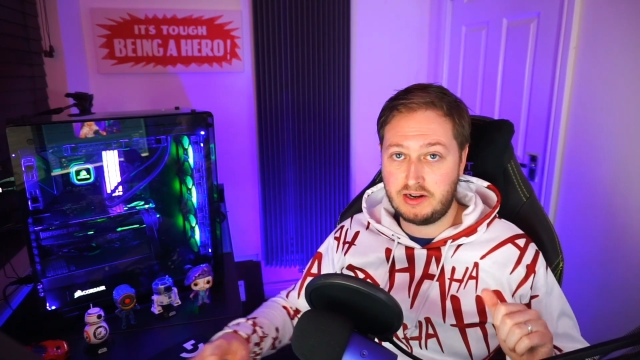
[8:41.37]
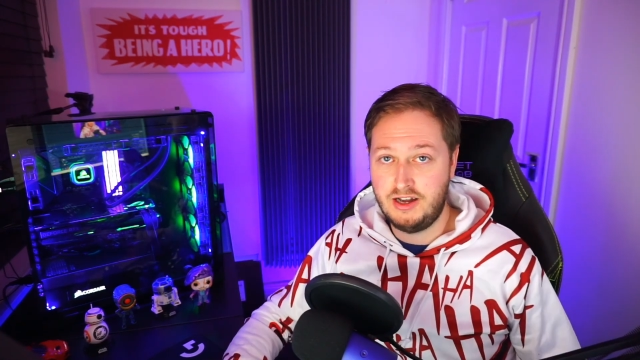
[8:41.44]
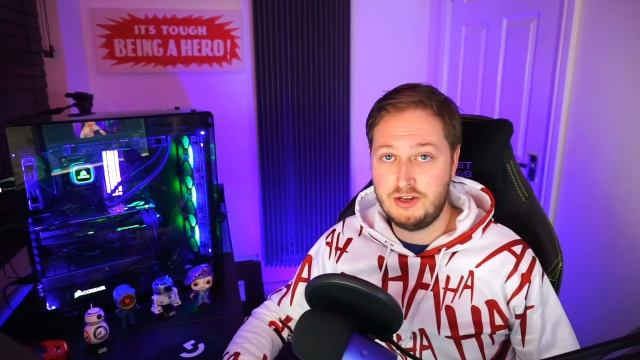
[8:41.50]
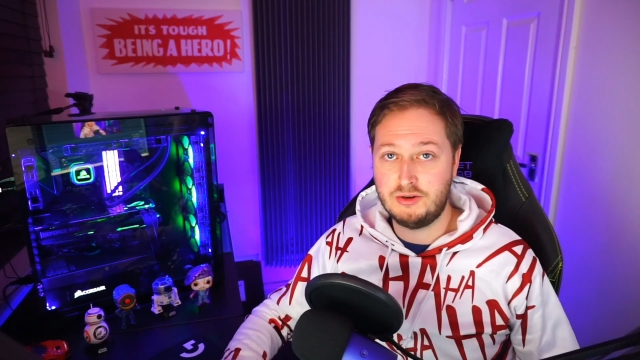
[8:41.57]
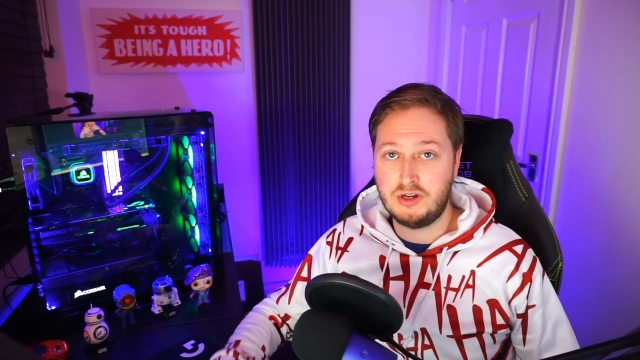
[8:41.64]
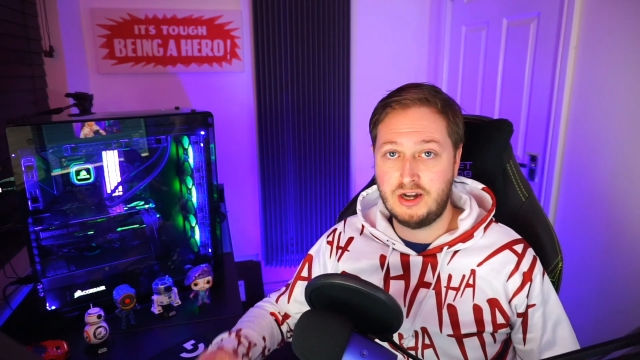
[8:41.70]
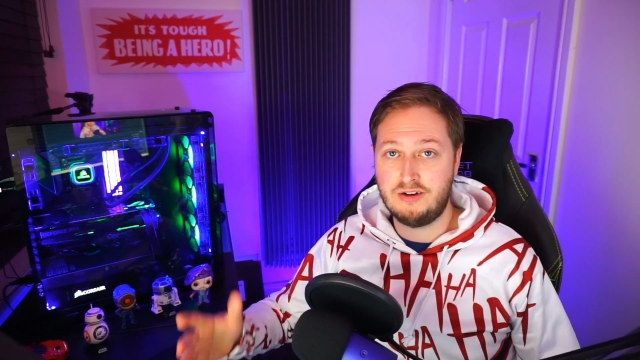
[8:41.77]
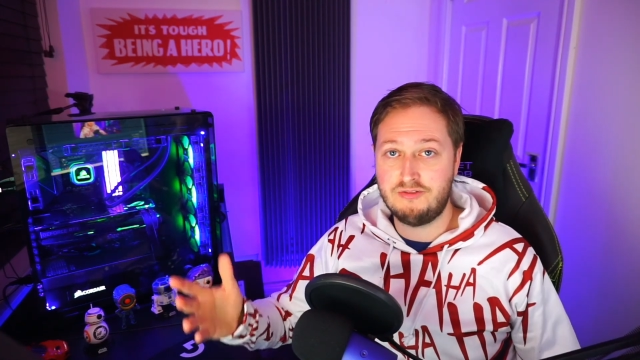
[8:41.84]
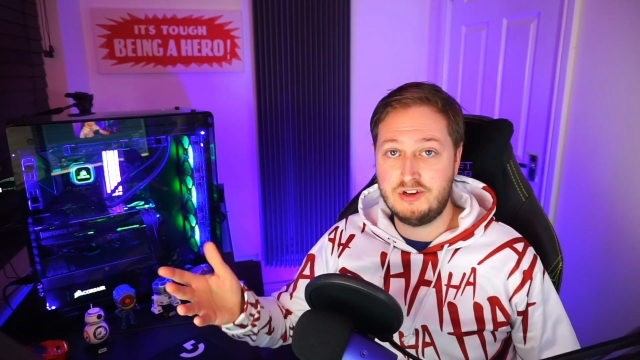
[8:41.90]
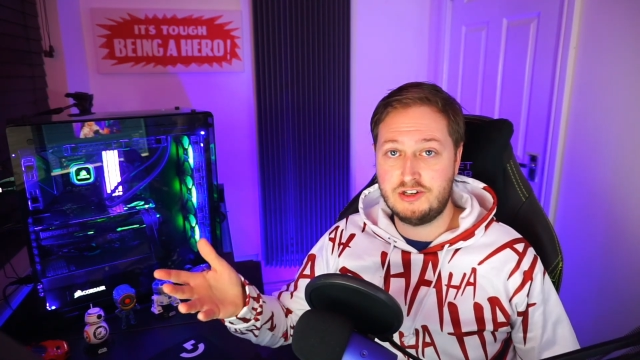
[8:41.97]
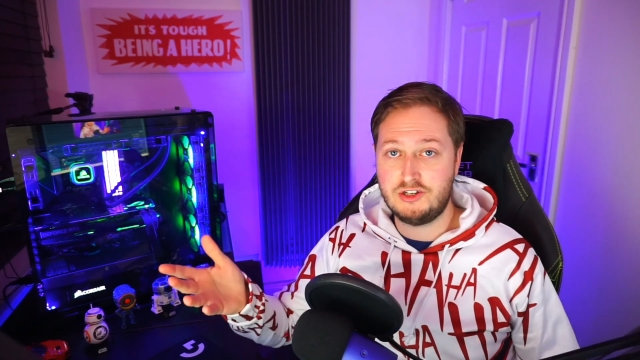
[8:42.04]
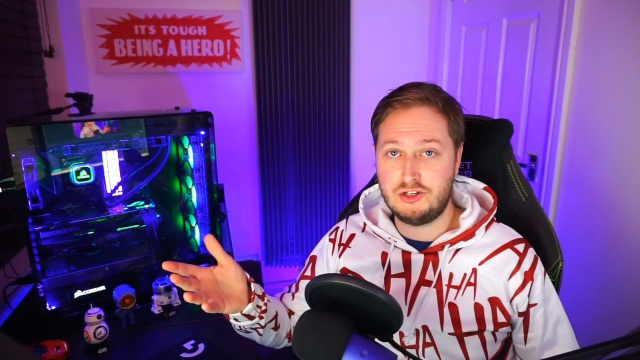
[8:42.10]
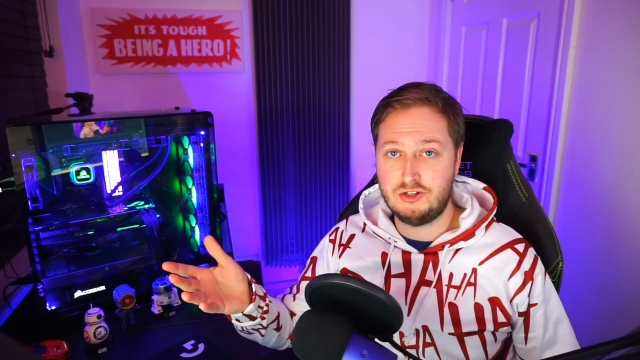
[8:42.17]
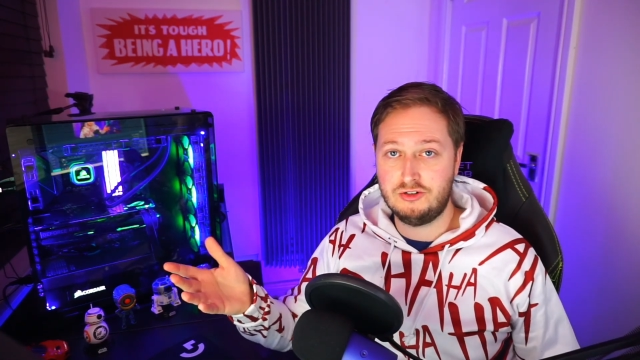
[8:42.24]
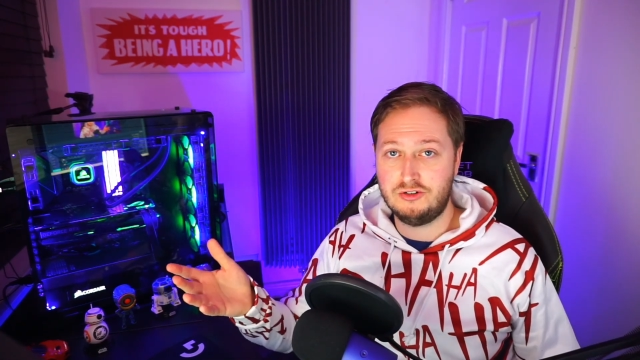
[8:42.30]
and you can't
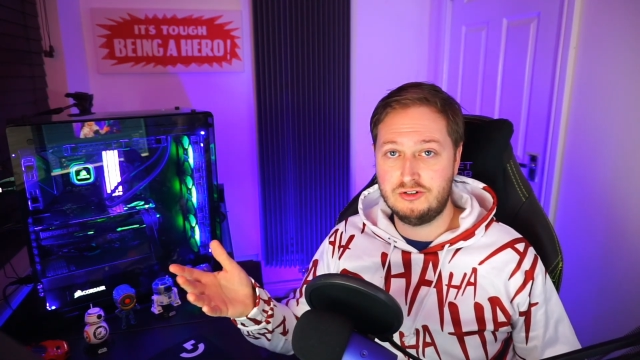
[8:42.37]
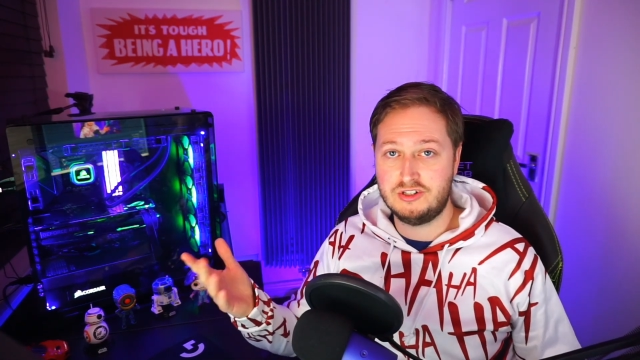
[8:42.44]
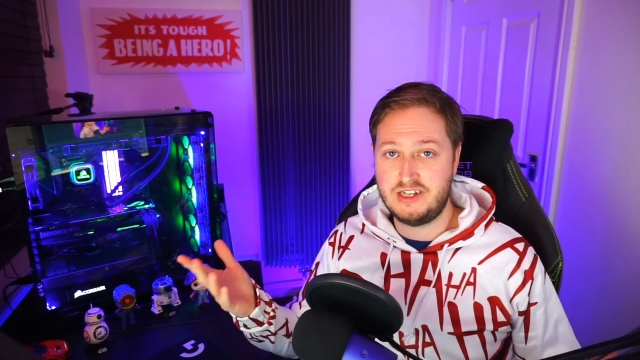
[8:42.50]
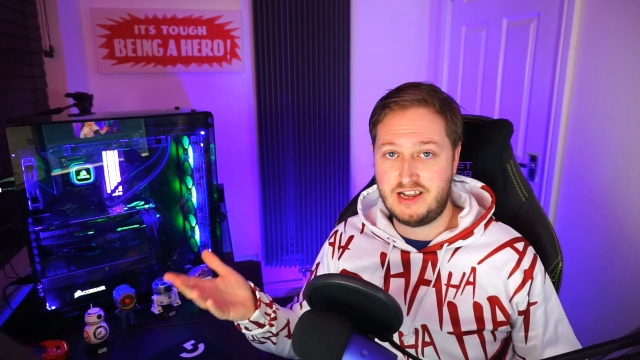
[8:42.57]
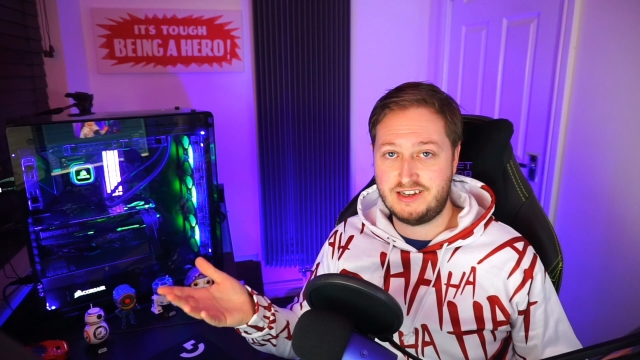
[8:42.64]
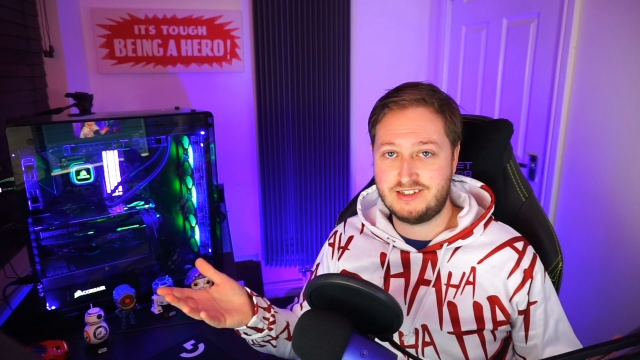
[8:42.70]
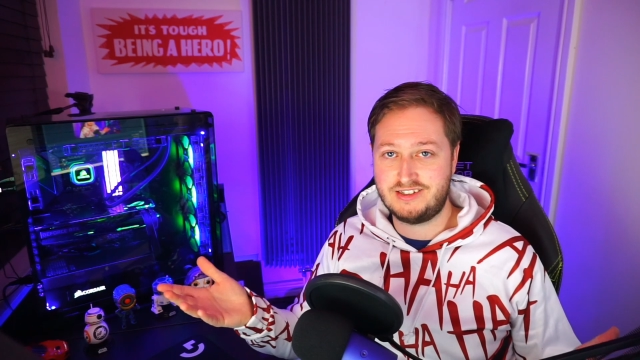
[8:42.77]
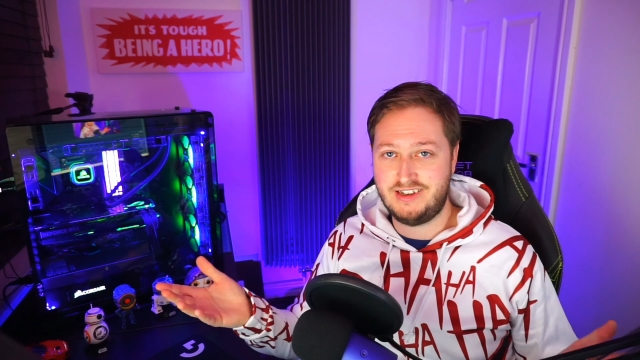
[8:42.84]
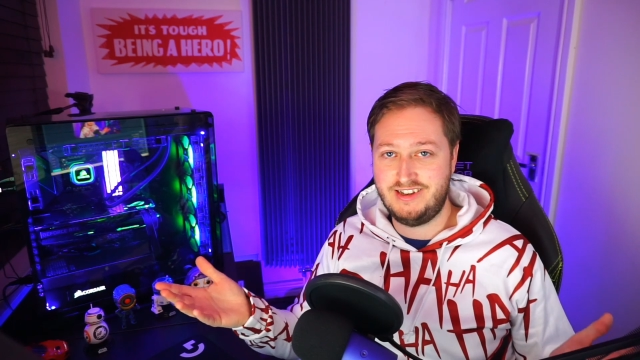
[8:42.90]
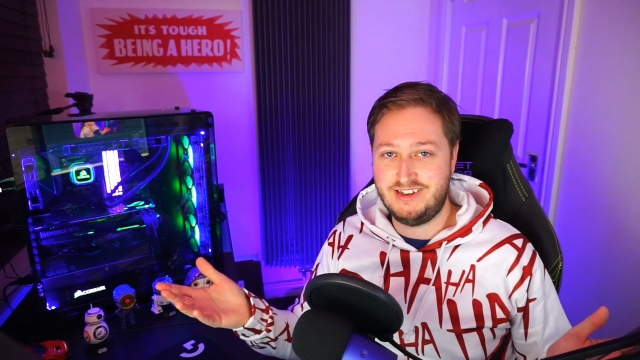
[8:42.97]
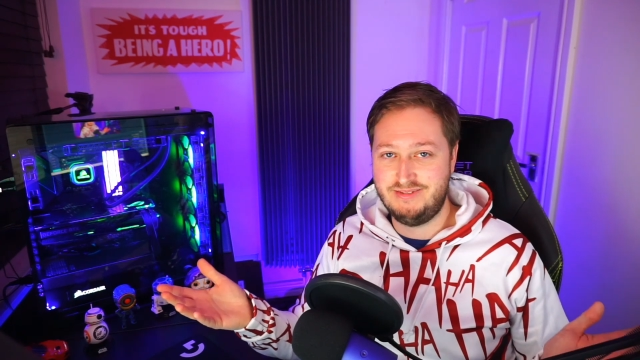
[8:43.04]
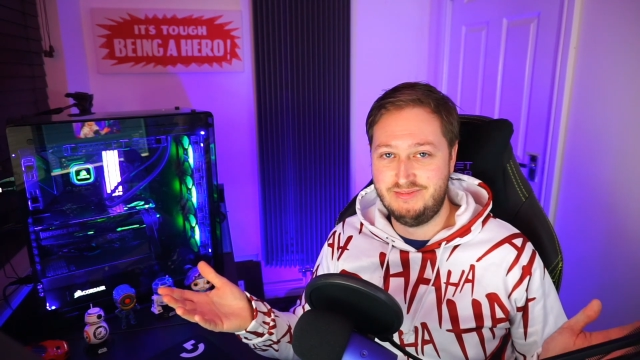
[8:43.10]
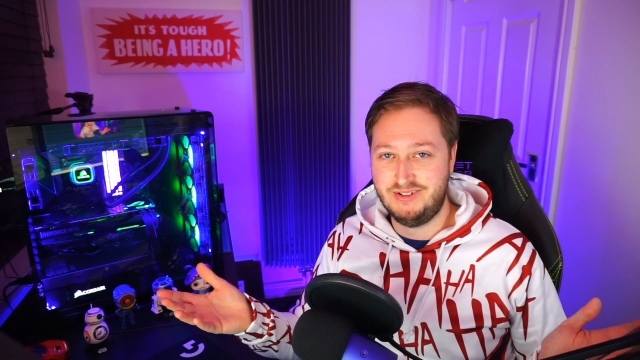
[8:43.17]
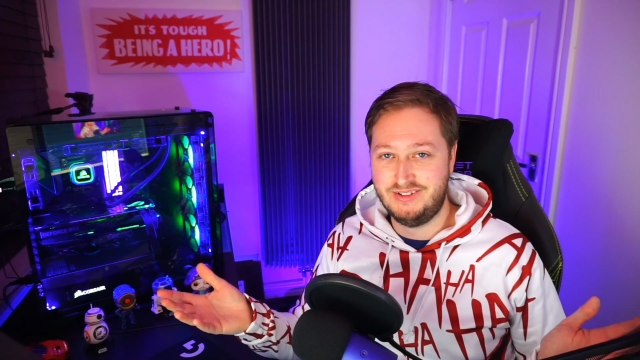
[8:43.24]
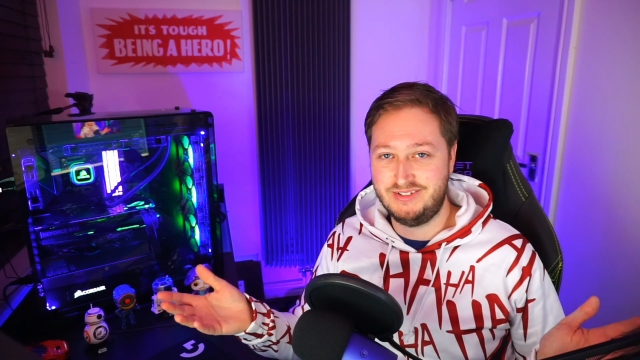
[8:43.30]
reach your desk
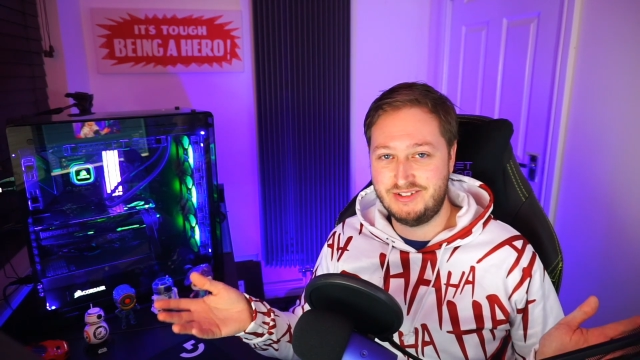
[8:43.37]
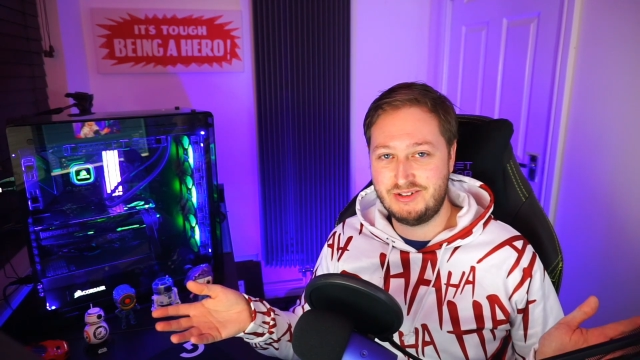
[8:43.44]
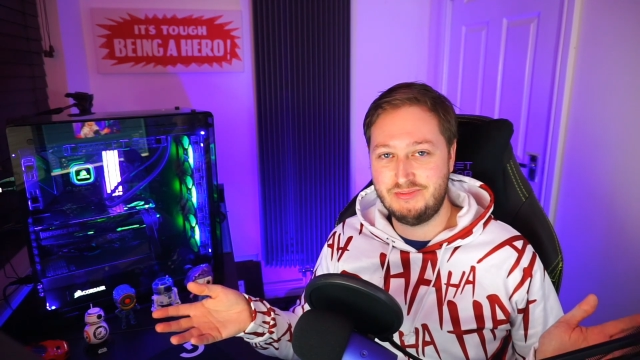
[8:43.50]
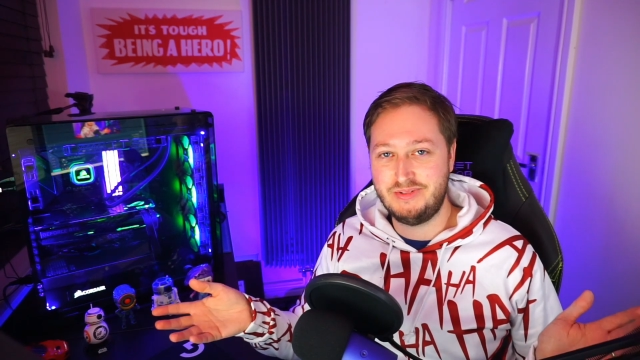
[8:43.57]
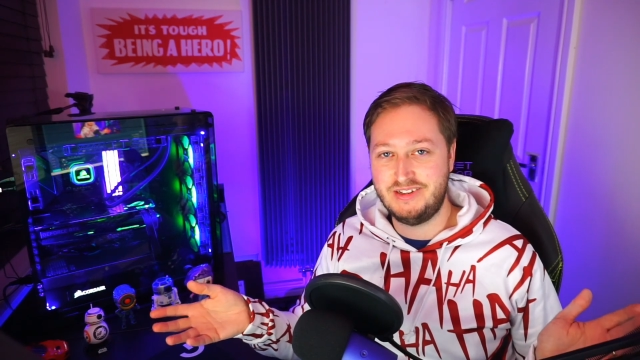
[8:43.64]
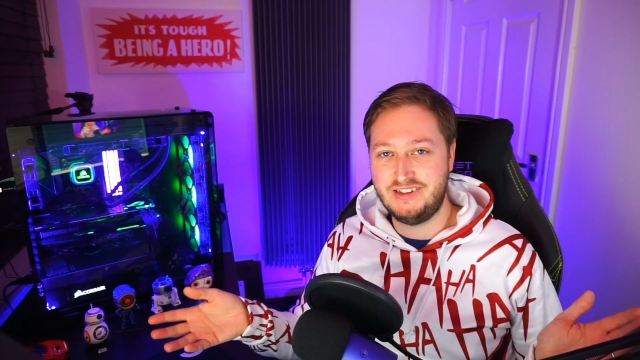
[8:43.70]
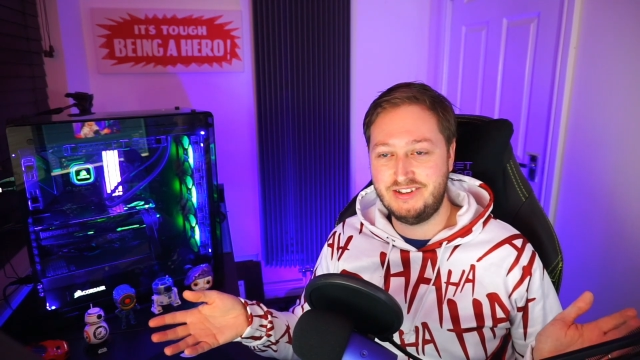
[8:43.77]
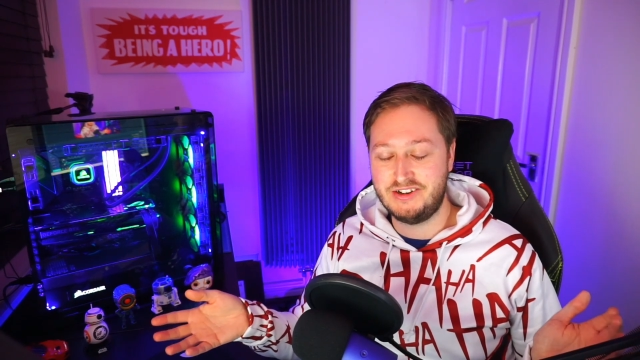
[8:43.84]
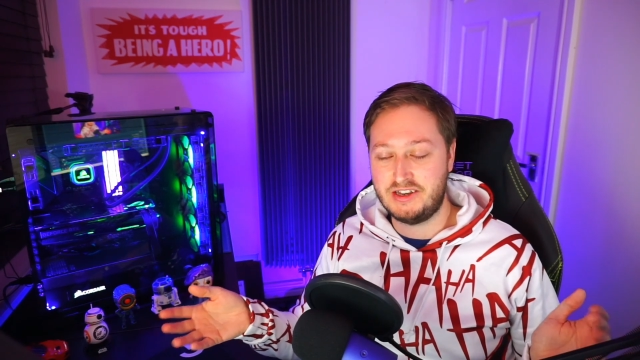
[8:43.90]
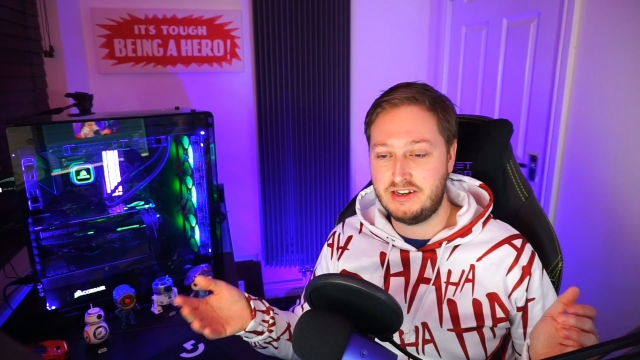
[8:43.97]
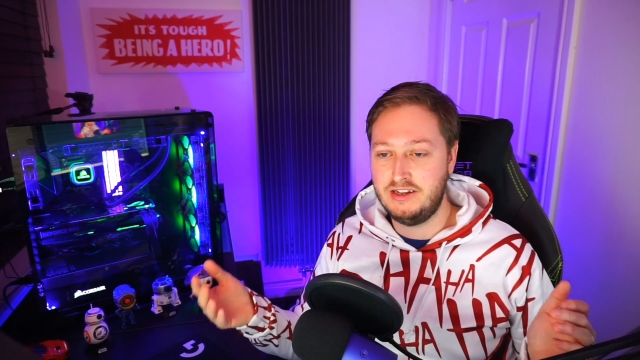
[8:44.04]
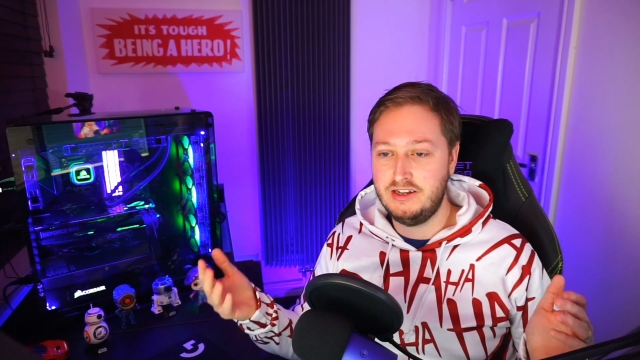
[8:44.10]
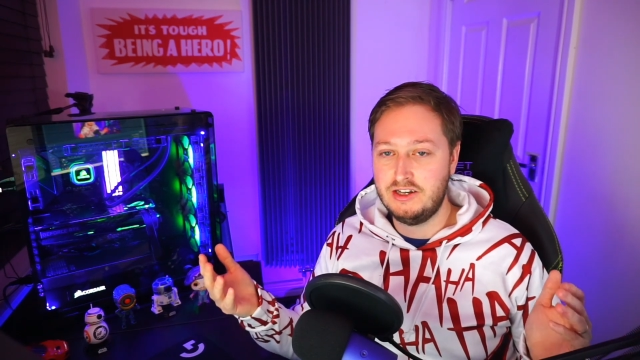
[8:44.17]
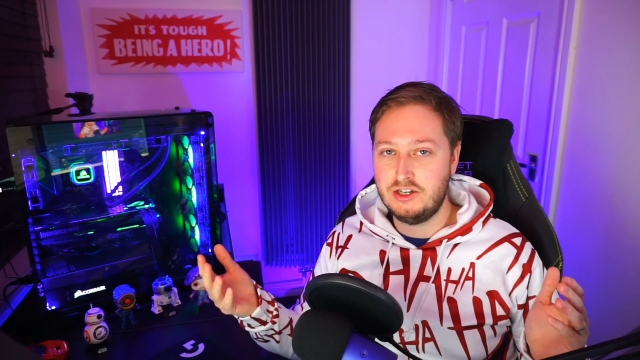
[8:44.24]
anymore, which would be annoying.